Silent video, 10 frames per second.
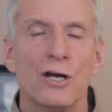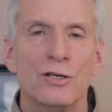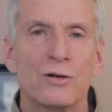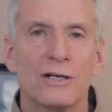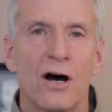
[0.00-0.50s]

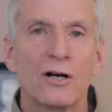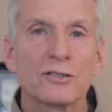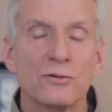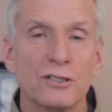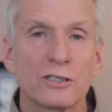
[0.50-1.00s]
You can
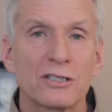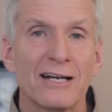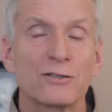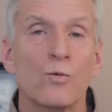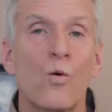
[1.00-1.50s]
also just
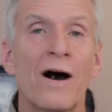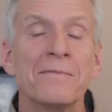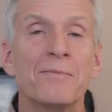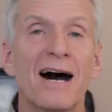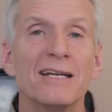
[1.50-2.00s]
tense
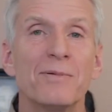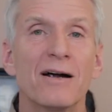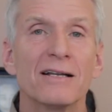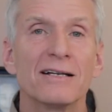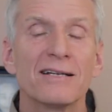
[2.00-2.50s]
one body
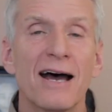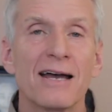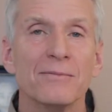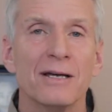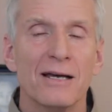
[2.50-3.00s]
part at a
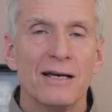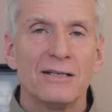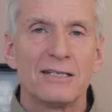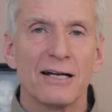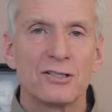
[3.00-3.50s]
time.
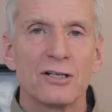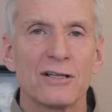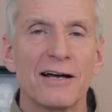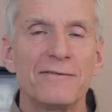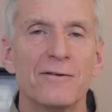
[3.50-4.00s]
Tense your
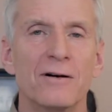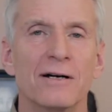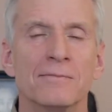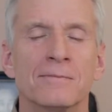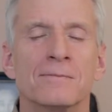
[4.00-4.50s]
left
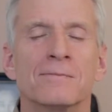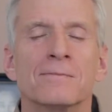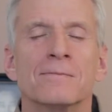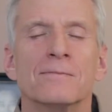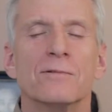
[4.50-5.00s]
forearm,
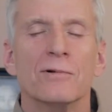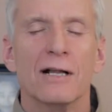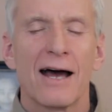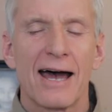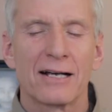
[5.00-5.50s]

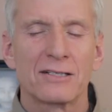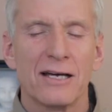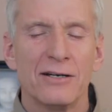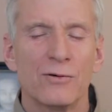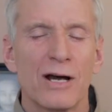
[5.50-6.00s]
relax,
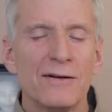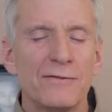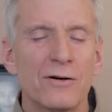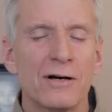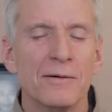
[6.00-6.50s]
and your right
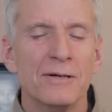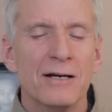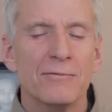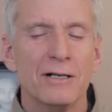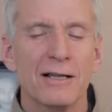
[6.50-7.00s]
forearm,
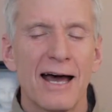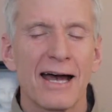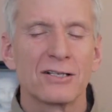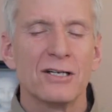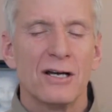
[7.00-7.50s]

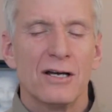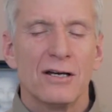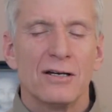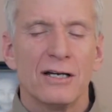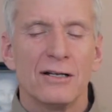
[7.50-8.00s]
relax.
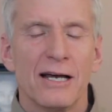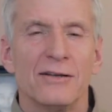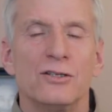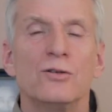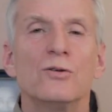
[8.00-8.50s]

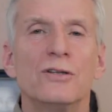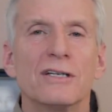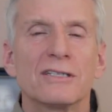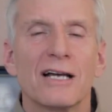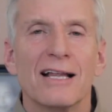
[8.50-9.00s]
And do
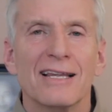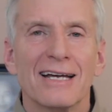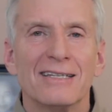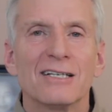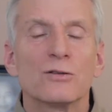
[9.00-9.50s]
this
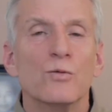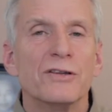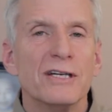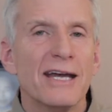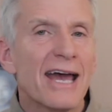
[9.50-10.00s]
like this
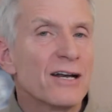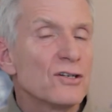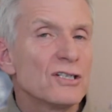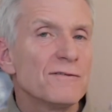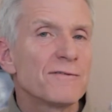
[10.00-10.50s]
with the
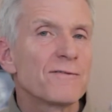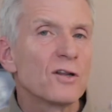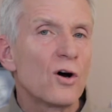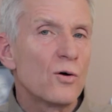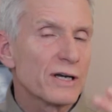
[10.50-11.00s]
energy
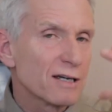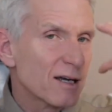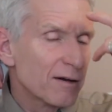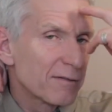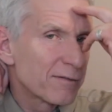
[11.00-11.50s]
flowing
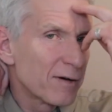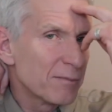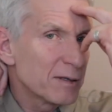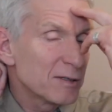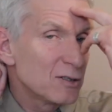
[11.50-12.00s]

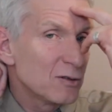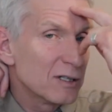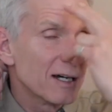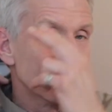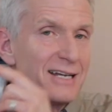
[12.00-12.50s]
from the
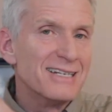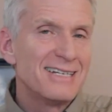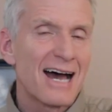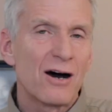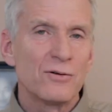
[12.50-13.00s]
medulla
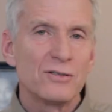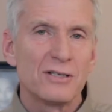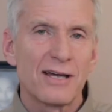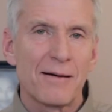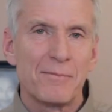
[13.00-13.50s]
down
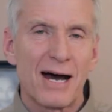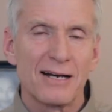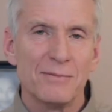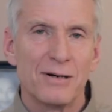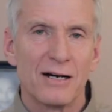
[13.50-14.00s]
to that
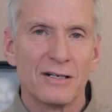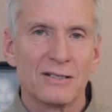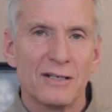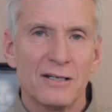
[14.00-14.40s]
body part.